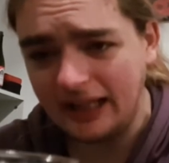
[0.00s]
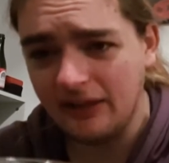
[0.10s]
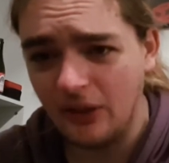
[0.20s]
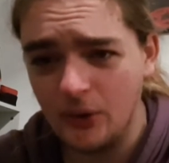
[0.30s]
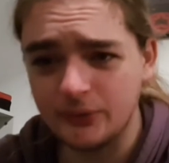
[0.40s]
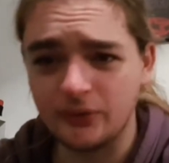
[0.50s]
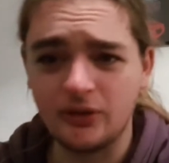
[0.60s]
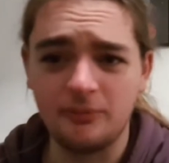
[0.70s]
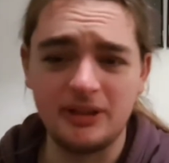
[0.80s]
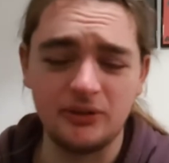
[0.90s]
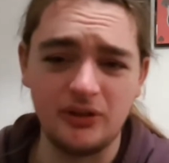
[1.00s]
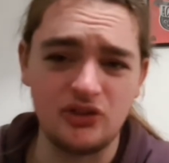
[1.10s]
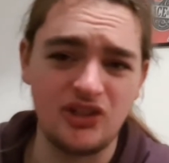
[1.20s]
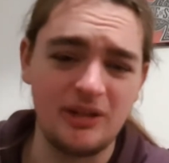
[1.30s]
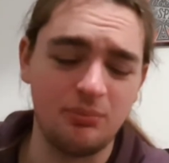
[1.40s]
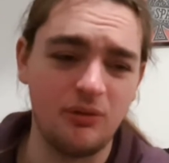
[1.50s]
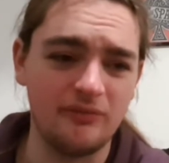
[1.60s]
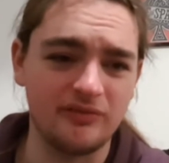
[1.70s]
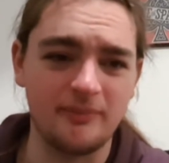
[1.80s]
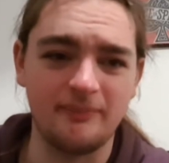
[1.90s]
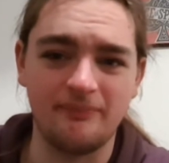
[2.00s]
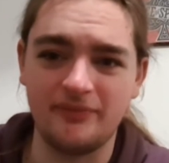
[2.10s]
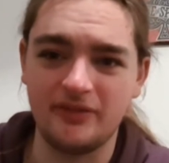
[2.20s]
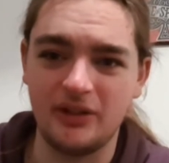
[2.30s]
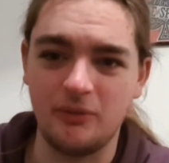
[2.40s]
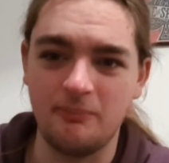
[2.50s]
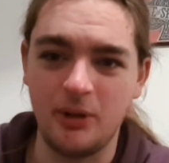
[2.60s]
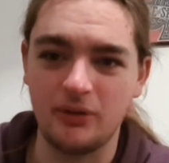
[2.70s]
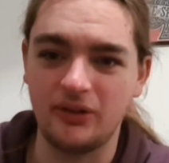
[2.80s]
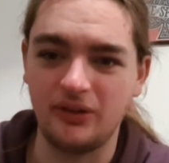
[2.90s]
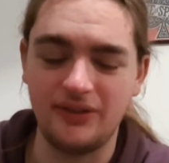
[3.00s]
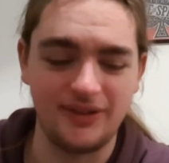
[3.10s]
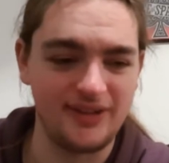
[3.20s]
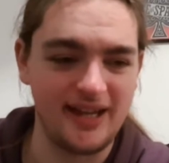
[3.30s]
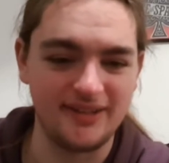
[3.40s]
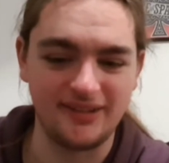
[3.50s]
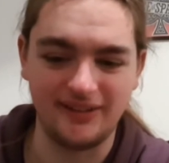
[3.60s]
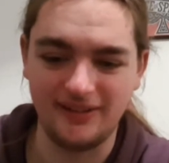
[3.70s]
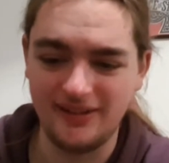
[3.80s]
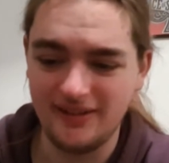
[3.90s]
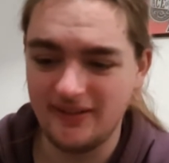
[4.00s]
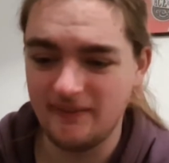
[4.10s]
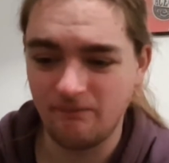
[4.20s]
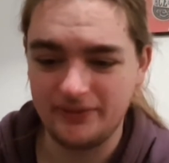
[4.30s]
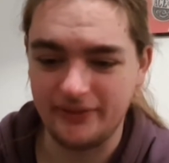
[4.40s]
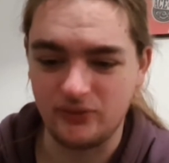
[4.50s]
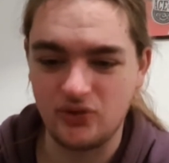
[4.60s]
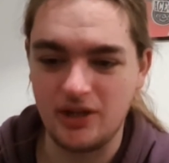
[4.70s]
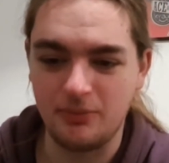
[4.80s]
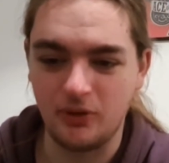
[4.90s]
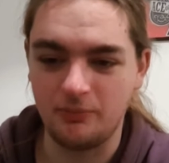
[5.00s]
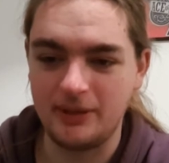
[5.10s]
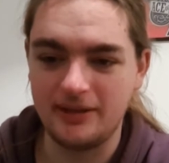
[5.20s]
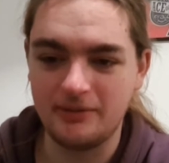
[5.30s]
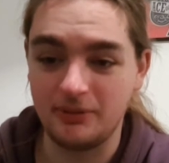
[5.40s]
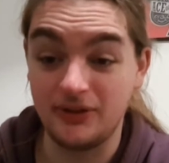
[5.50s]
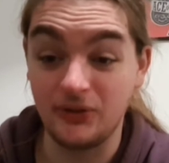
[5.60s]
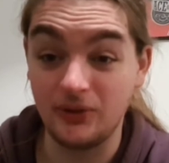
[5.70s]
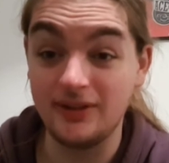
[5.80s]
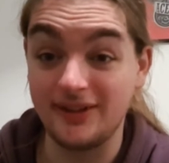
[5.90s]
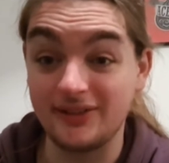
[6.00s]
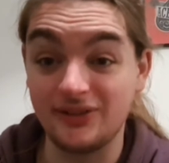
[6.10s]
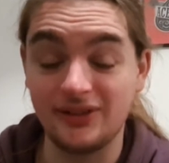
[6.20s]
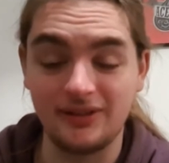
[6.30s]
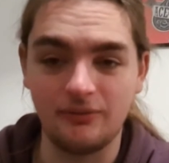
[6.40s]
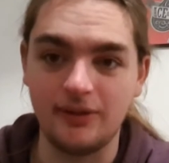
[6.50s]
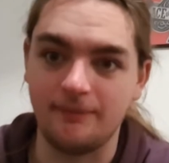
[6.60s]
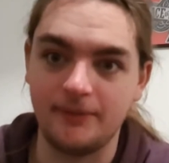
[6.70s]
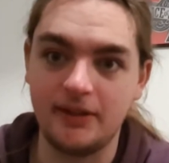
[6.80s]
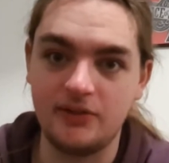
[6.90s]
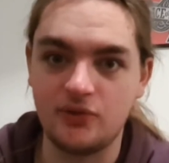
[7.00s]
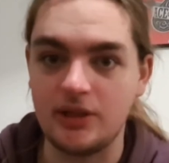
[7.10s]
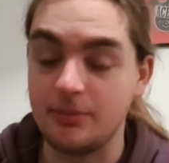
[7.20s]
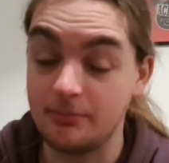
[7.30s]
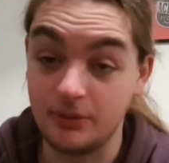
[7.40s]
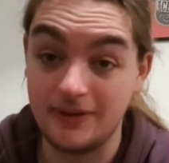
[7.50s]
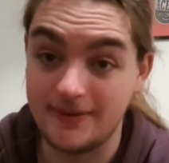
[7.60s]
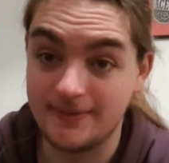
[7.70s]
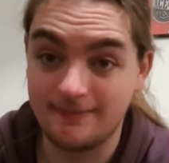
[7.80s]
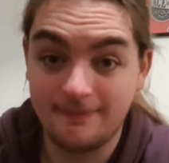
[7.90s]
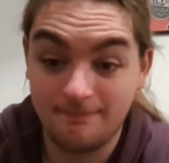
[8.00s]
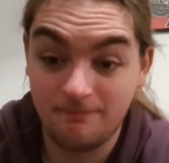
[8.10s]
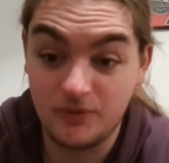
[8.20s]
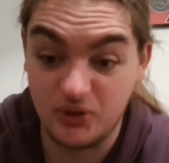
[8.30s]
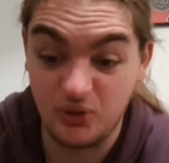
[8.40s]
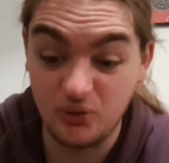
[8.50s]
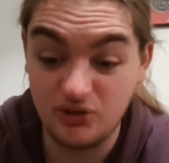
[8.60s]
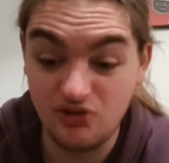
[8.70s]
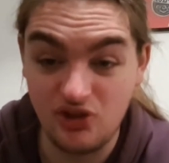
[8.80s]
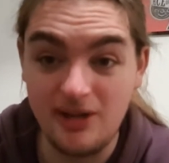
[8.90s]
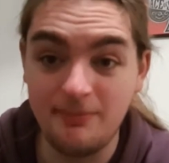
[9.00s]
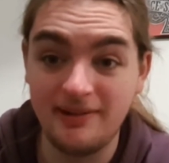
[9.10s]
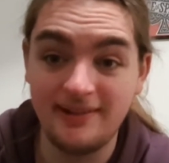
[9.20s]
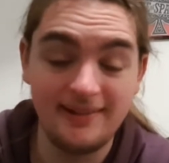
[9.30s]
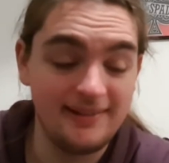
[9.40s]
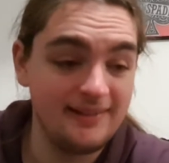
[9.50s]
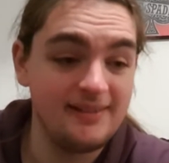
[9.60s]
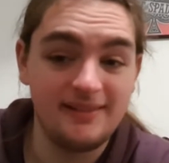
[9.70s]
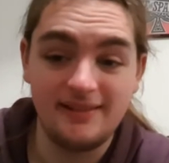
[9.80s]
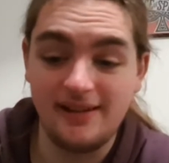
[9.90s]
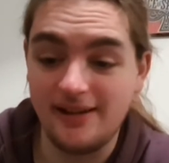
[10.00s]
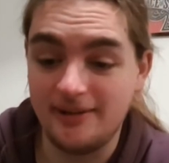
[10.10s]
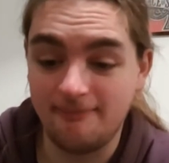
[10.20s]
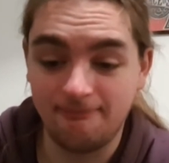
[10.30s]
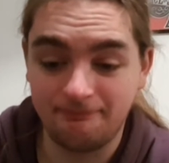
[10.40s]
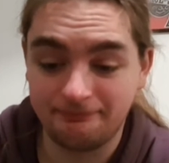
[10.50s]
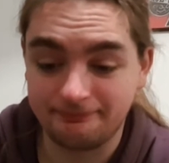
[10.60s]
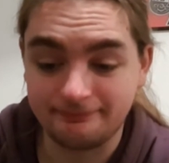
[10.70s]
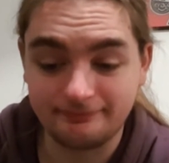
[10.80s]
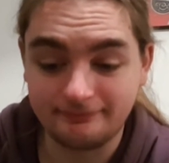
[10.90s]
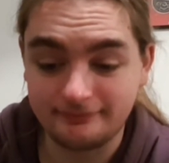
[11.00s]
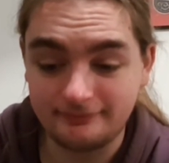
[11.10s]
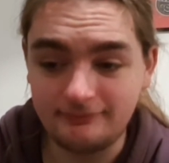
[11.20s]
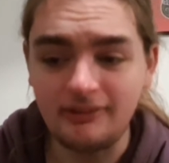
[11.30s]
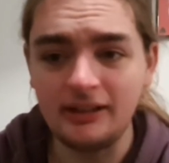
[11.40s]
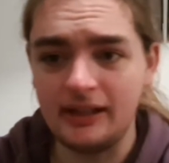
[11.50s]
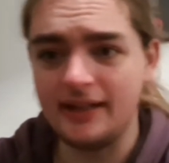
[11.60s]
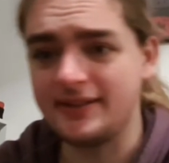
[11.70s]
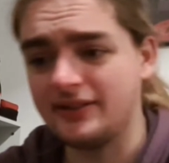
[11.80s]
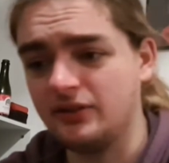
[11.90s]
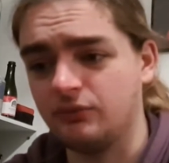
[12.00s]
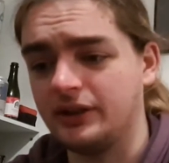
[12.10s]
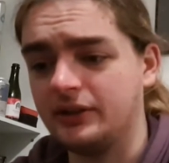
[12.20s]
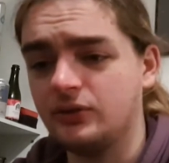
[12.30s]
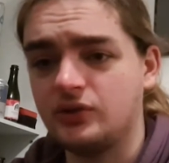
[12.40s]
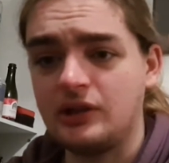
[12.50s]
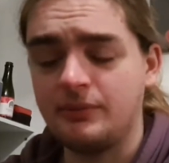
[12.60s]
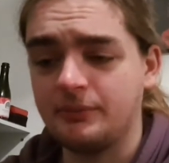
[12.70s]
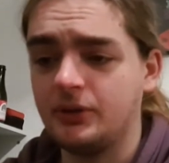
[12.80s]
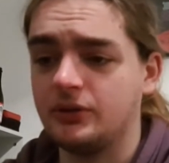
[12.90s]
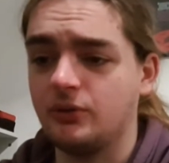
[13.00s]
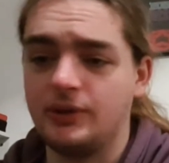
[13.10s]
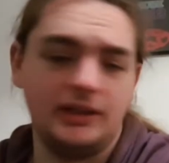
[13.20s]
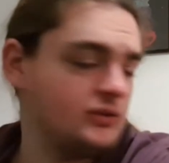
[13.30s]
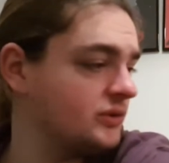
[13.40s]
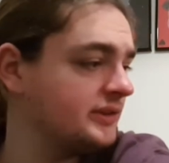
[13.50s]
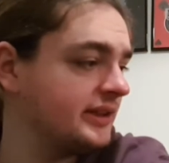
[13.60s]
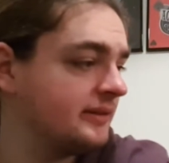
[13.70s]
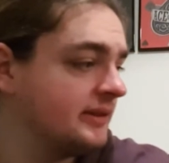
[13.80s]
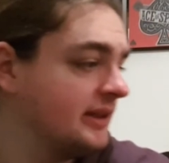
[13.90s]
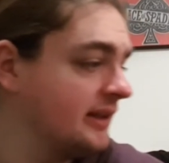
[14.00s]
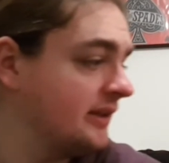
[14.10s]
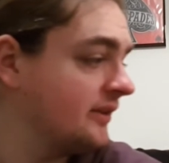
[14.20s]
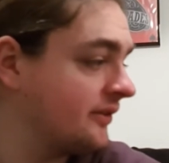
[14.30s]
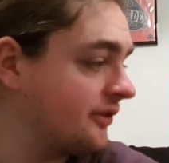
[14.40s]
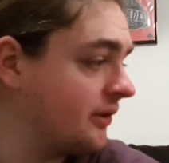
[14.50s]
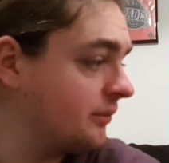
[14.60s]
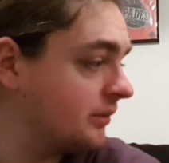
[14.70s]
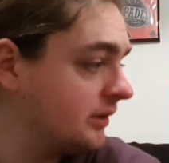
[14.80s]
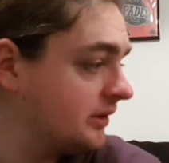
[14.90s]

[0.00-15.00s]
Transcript: I thought it was just going to be another cheap one from, you know, Morrison's, Asda. Not cheap old beer, but it's not. It's actually, well, it is cheap, but it's good cheap. Yeah, it's actually really good cheap. I'm going to go away and enjoy that. So,